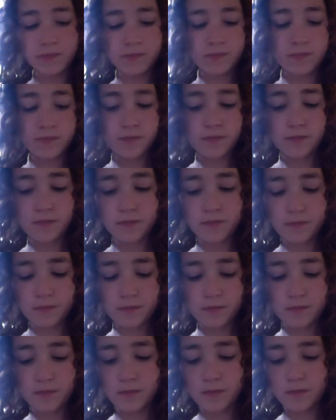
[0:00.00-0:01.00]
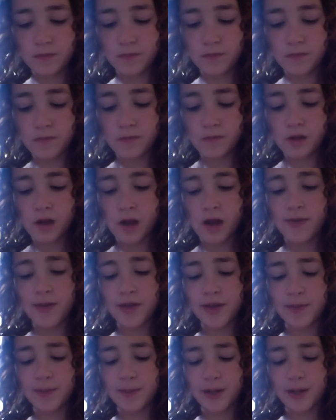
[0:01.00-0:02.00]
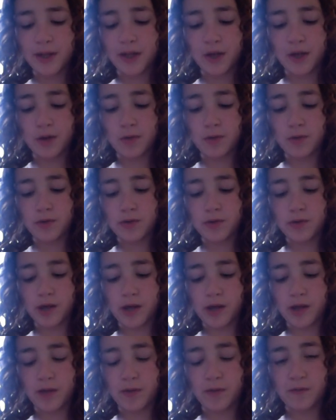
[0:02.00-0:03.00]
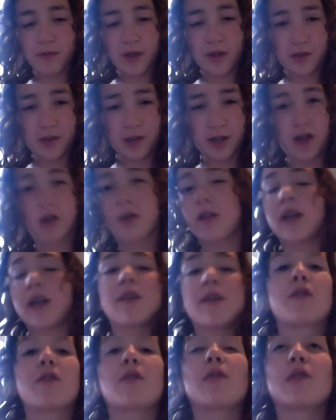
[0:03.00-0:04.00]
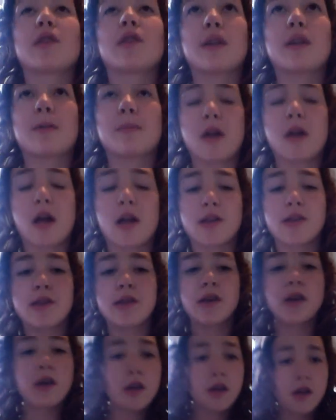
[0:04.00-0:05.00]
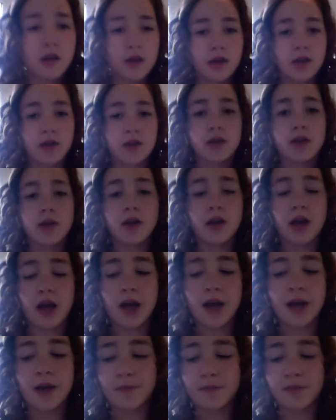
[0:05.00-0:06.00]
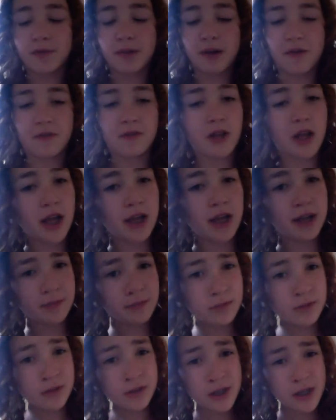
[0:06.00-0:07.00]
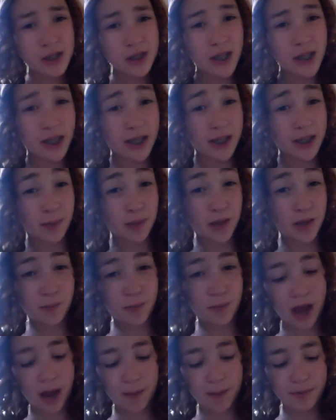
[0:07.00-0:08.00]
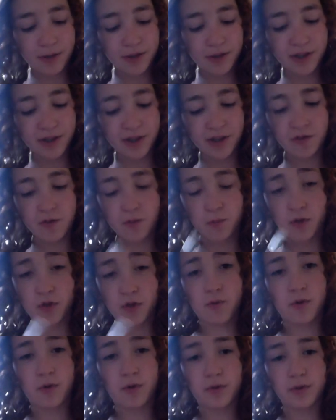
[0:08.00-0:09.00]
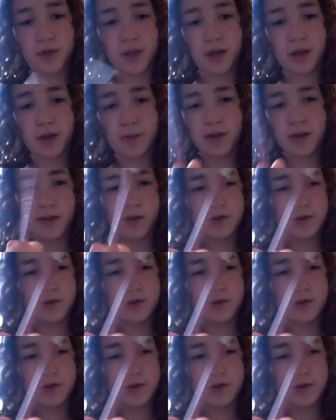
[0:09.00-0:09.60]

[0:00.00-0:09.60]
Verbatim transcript: I think it's pretty cute. It's a nice flouncy color. Like if you use a lip gloss um, from Revlon, like the pink pop, I think this would really work with it. I mean, it